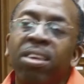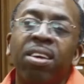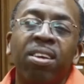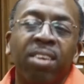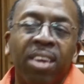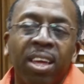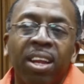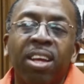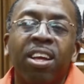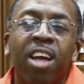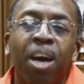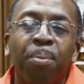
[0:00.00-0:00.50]

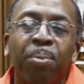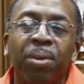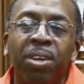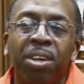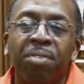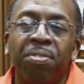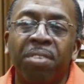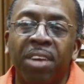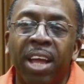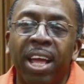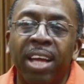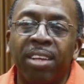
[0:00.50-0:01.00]
get a couple of
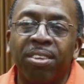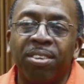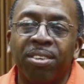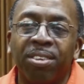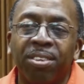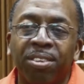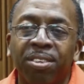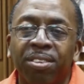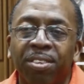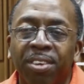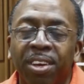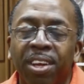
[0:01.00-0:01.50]
different
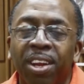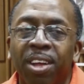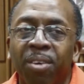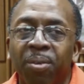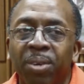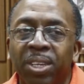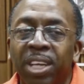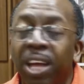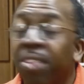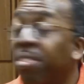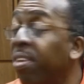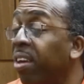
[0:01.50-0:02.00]
answers,
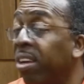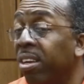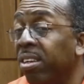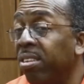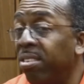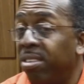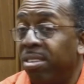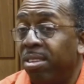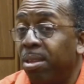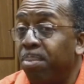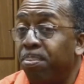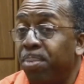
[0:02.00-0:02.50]
which I think
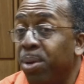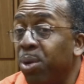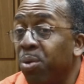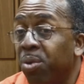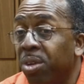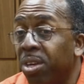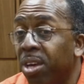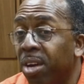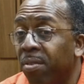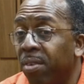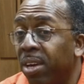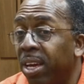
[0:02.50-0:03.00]
is the
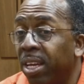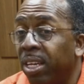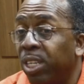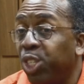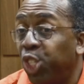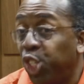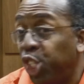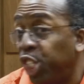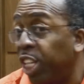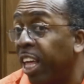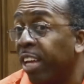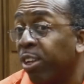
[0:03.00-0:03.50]
beauty of it, and
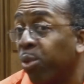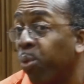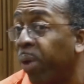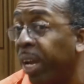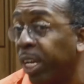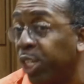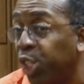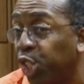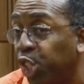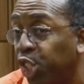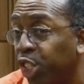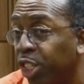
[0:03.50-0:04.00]
that's the way
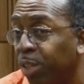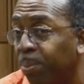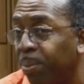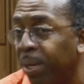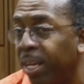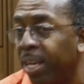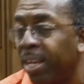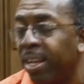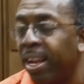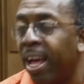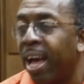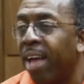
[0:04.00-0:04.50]
it should
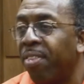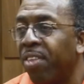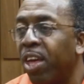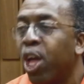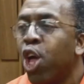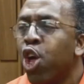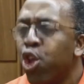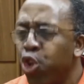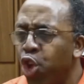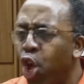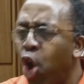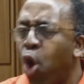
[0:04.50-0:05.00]
be. Not that
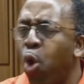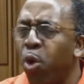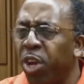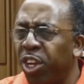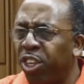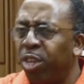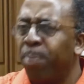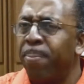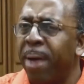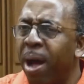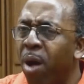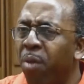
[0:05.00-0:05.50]
no,
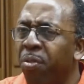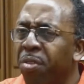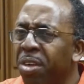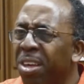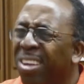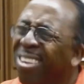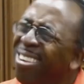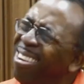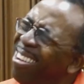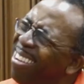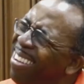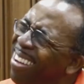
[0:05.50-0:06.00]
it's about
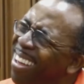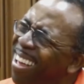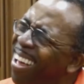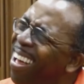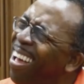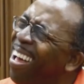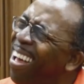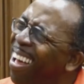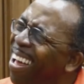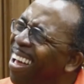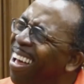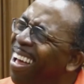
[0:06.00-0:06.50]
this.
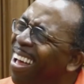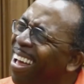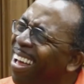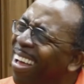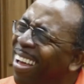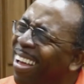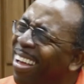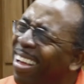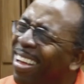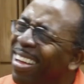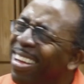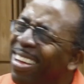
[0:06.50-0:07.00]

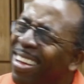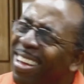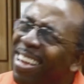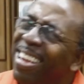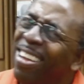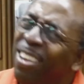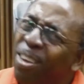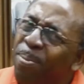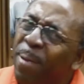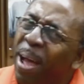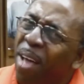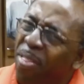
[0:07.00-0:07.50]
No,
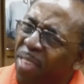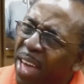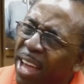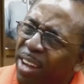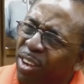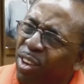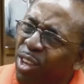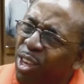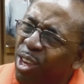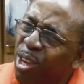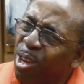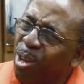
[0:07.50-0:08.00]
it's about that
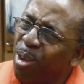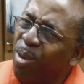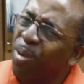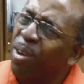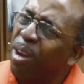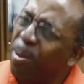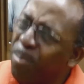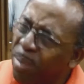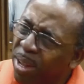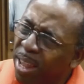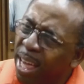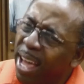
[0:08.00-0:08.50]
to you,
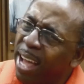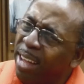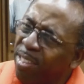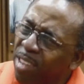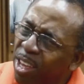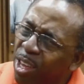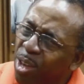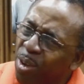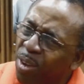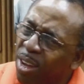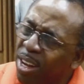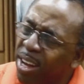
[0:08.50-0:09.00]
and I'm glad
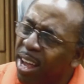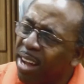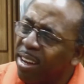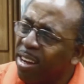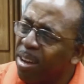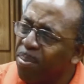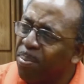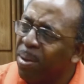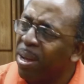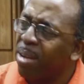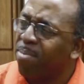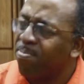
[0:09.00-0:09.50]
that you
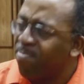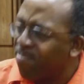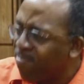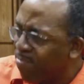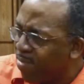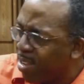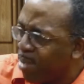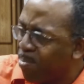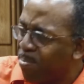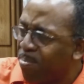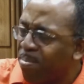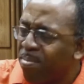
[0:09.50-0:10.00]
connected,
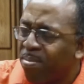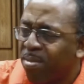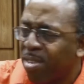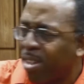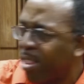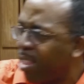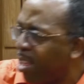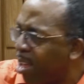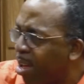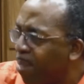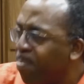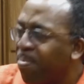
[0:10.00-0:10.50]
but to
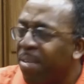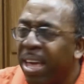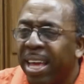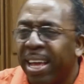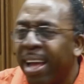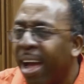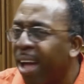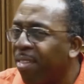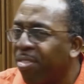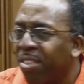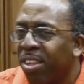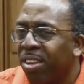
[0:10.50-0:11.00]
them, they
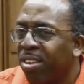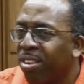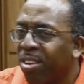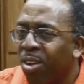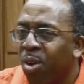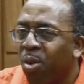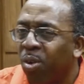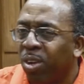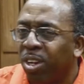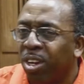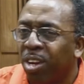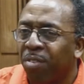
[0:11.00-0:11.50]
got this
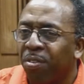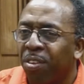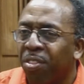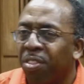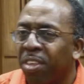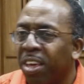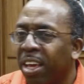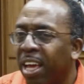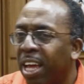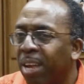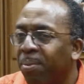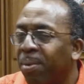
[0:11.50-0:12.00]
totally different
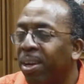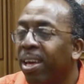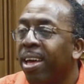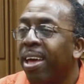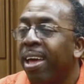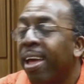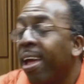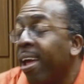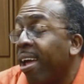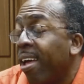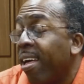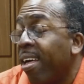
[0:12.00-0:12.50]
thing out of it,
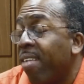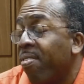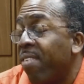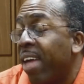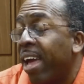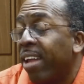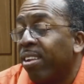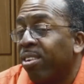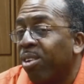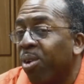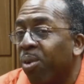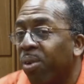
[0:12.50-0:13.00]
and
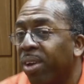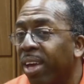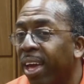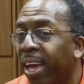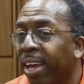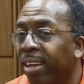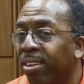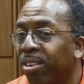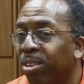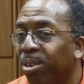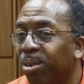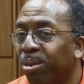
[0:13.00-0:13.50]
that's
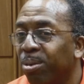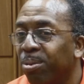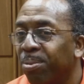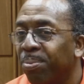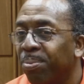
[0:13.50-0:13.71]
okay too.